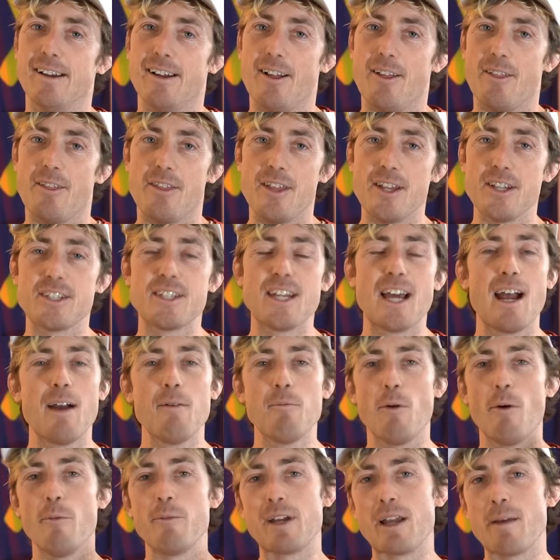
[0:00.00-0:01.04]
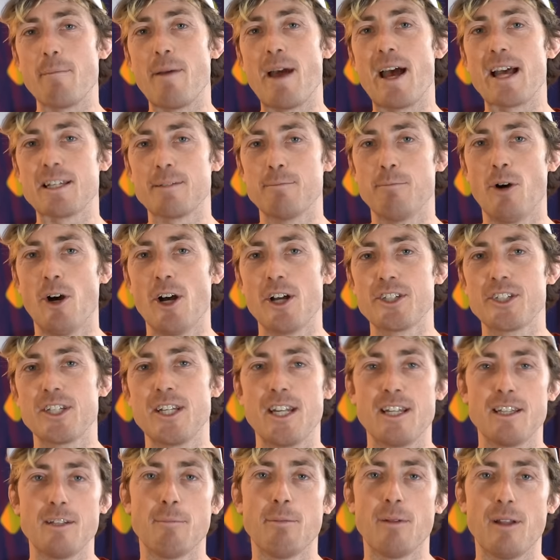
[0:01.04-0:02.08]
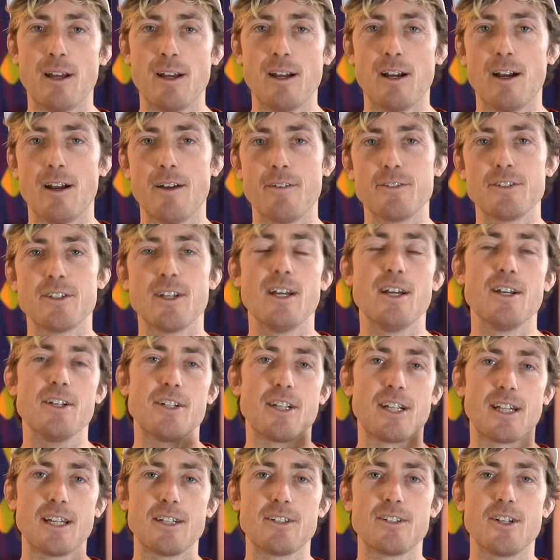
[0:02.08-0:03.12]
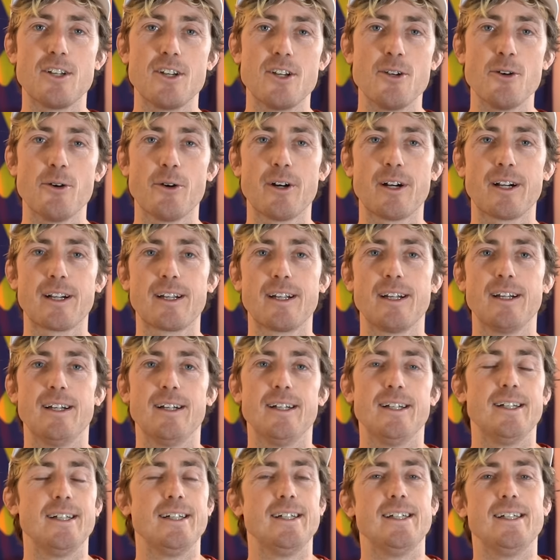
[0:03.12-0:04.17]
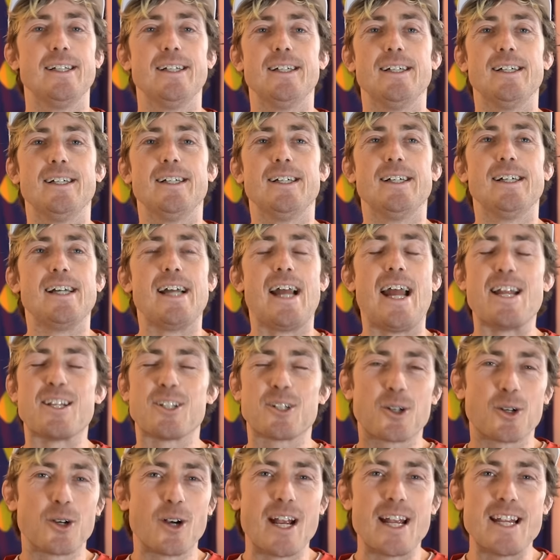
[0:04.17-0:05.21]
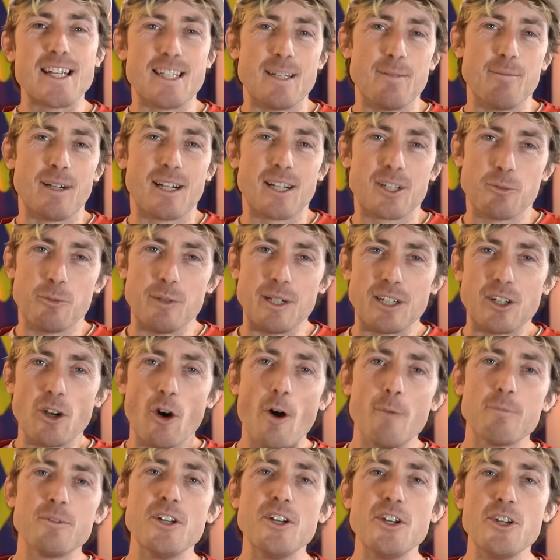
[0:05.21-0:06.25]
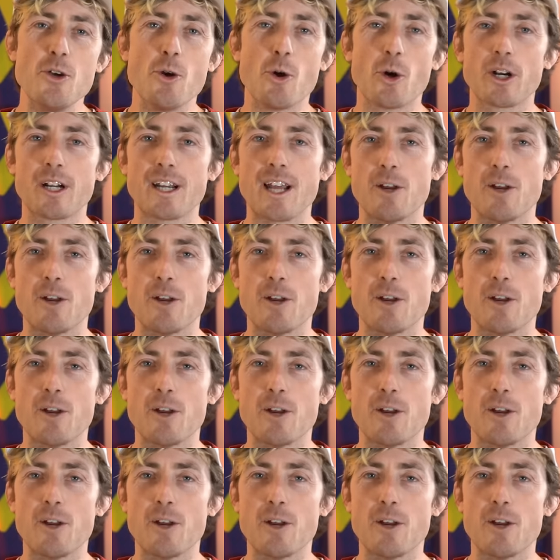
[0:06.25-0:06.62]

This time, when we get past Boston in the playoffs to get to New York, it's crazy because we go up to New York